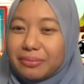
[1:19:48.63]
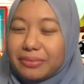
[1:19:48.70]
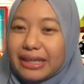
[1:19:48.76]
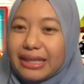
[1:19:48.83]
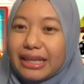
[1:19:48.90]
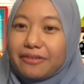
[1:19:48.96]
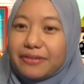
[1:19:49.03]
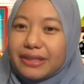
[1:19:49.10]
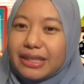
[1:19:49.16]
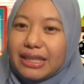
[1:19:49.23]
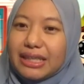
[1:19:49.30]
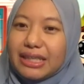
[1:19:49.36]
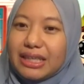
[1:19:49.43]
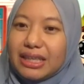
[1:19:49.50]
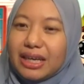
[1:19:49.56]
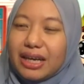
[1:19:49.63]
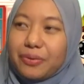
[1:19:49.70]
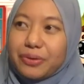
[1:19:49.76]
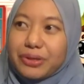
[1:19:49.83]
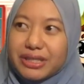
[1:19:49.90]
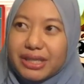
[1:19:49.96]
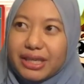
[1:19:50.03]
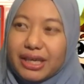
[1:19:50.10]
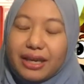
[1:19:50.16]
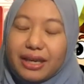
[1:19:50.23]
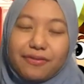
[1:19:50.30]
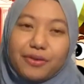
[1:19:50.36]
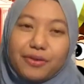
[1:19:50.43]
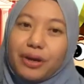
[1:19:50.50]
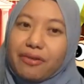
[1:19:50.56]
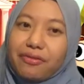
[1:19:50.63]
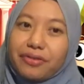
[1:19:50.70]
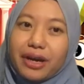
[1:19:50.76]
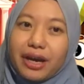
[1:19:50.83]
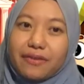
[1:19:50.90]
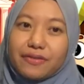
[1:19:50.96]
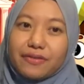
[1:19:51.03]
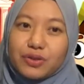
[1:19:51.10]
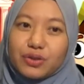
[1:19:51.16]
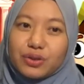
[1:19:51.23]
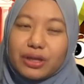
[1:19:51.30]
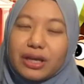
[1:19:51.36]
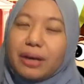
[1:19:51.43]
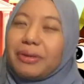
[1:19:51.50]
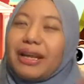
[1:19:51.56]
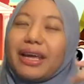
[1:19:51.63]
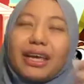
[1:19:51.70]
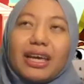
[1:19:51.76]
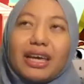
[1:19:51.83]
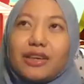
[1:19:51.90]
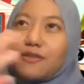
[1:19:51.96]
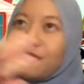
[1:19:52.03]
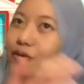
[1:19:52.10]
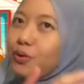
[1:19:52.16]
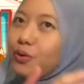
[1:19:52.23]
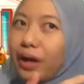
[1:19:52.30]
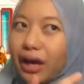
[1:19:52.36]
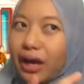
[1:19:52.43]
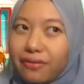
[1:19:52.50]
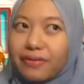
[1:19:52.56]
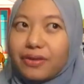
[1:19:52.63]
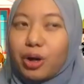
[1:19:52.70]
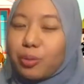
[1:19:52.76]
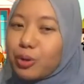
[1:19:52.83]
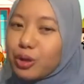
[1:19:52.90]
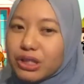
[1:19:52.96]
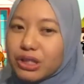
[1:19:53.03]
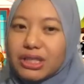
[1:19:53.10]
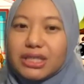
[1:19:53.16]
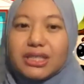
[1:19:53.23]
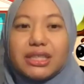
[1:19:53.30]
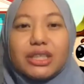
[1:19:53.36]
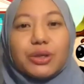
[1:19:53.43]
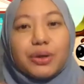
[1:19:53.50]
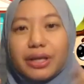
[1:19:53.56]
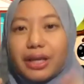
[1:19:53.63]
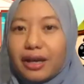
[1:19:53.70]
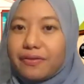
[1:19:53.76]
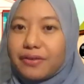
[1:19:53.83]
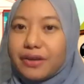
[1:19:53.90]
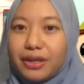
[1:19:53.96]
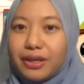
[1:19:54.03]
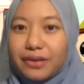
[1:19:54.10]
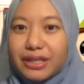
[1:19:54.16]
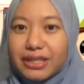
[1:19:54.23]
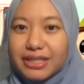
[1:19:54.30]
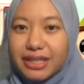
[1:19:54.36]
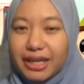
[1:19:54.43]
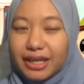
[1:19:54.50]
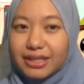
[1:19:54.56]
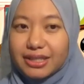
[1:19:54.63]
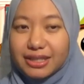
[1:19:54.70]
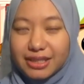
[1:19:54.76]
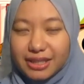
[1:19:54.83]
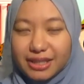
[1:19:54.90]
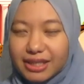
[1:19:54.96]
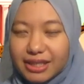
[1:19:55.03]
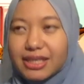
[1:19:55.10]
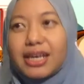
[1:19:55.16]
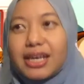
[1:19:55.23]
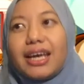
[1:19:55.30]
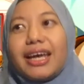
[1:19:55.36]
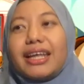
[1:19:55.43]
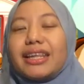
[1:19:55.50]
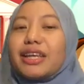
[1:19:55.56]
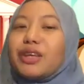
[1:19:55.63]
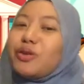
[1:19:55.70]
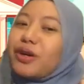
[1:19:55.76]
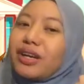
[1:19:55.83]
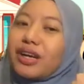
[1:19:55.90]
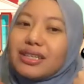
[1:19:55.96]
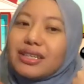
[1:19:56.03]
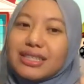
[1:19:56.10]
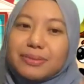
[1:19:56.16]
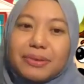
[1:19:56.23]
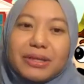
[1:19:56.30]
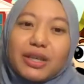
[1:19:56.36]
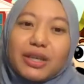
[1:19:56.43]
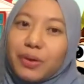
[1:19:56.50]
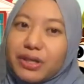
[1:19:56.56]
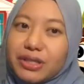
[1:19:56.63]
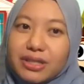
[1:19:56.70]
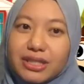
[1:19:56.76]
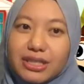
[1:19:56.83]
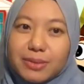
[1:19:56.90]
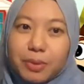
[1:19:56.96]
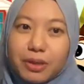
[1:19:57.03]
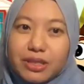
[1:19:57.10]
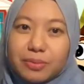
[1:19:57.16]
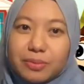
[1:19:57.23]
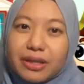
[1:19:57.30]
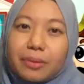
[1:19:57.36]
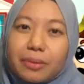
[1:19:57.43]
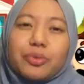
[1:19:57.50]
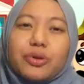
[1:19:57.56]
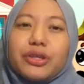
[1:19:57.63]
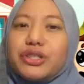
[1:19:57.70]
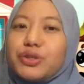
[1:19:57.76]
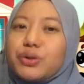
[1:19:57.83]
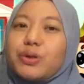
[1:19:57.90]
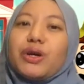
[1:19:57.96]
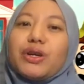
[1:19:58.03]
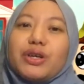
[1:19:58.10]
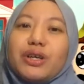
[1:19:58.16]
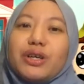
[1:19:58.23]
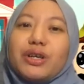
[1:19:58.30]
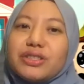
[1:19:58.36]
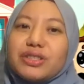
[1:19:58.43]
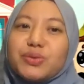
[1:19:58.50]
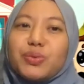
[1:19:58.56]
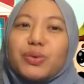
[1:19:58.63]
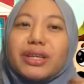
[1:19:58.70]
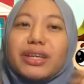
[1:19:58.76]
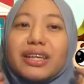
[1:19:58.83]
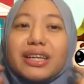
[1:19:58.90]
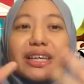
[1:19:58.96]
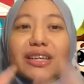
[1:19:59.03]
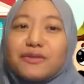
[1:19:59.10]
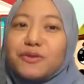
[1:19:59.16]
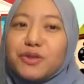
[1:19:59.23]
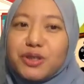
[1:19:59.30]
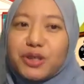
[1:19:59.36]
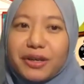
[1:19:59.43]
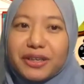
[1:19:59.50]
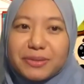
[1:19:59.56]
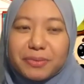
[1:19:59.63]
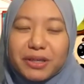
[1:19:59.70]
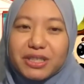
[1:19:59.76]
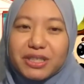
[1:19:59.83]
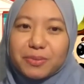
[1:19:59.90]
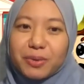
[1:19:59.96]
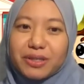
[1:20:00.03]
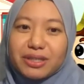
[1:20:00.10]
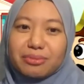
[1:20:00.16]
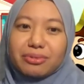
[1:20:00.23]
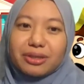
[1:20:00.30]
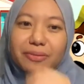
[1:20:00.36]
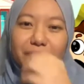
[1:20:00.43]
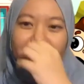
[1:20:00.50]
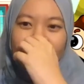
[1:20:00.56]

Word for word: but definitely, I would say if you ever have to, mm-hmm. like, if you have the opportunity, go and have a hearing tested, and then mm-hmm. you can ask as many questions as possible. And I'm pretty sure audiologists would love to share as much as possible.